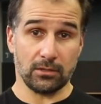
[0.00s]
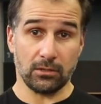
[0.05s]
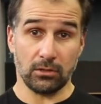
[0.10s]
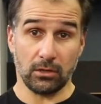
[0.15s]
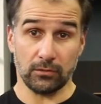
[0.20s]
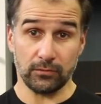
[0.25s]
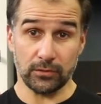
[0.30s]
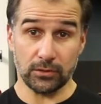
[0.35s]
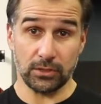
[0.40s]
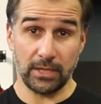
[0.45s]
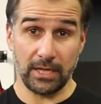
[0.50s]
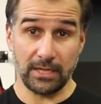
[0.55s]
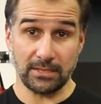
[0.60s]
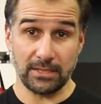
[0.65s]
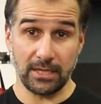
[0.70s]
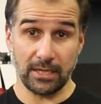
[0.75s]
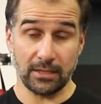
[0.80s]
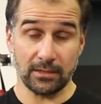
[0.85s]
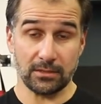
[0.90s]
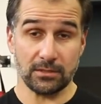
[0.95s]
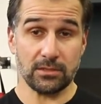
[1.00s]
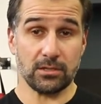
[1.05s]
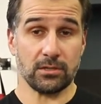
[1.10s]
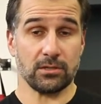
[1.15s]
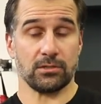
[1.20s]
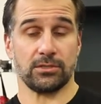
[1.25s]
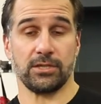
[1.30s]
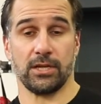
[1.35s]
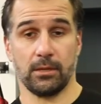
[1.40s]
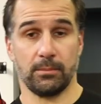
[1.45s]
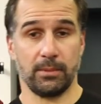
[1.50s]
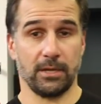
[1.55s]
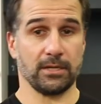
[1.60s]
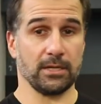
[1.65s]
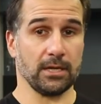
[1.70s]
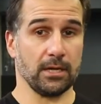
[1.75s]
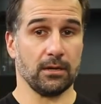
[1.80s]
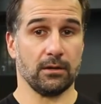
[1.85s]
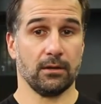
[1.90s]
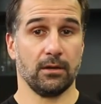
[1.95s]
hold for 10 seconds, shake it back
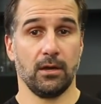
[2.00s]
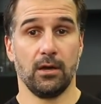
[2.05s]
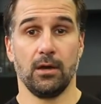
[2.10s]
down.